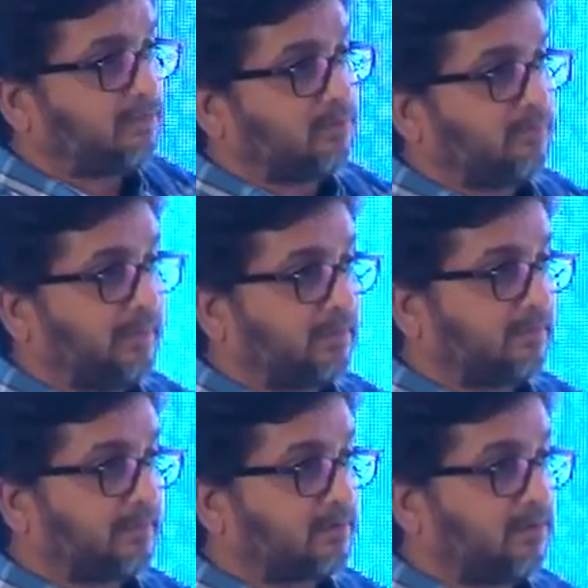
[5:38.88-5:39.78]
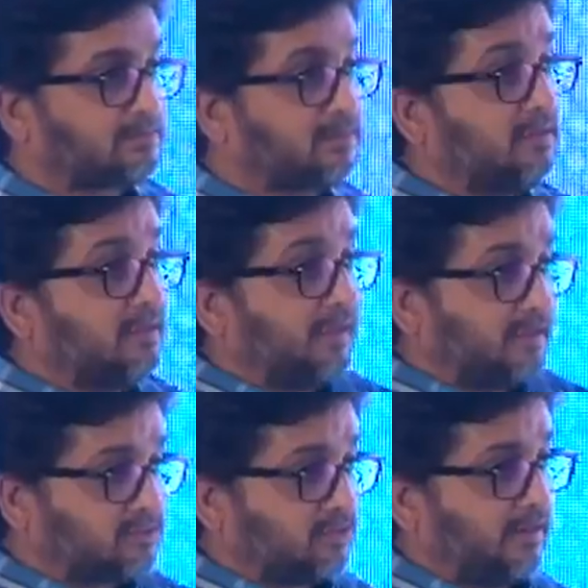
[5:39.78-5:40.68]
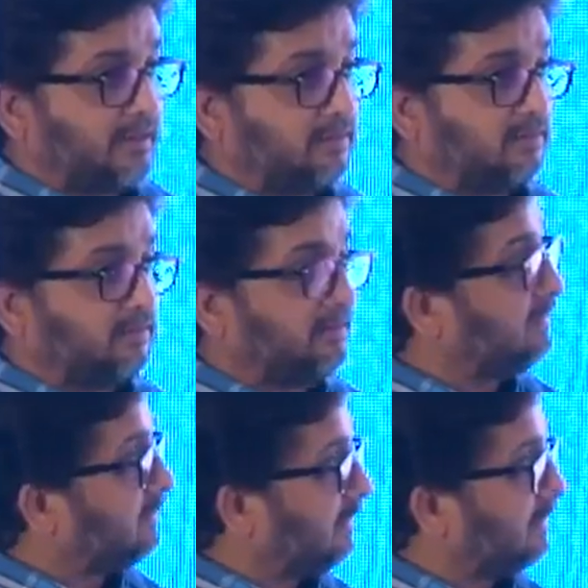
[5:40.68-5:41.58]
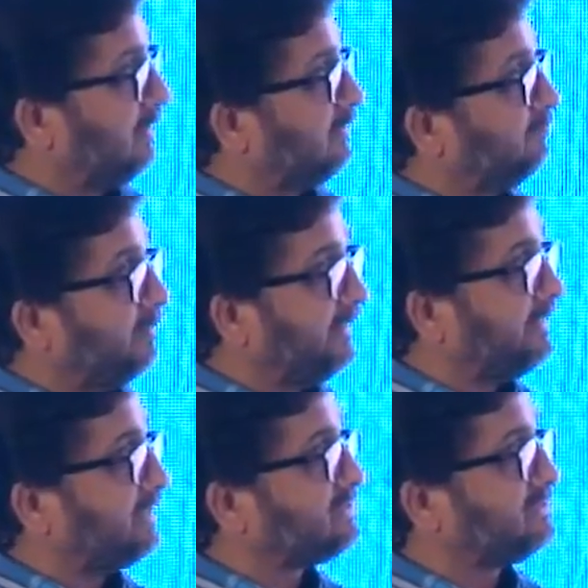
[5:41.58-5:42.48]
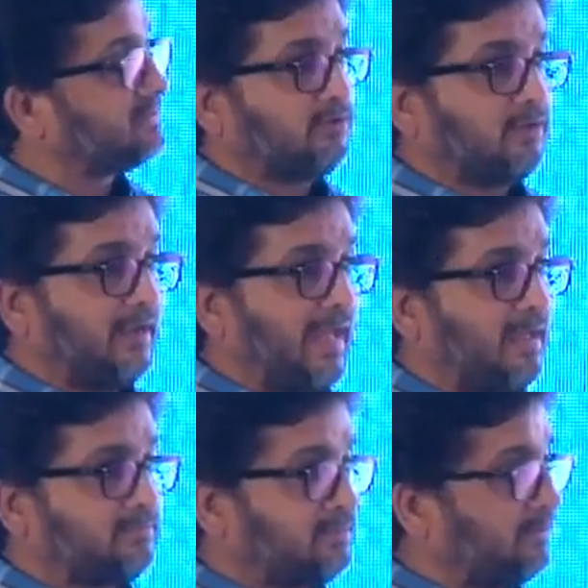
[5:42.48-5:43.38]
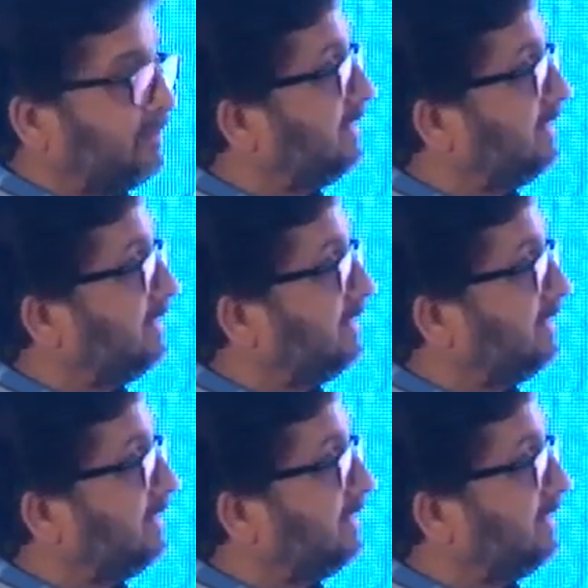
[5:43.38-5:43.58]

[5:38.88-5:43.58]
your medical records, historical, current medications, your labs, your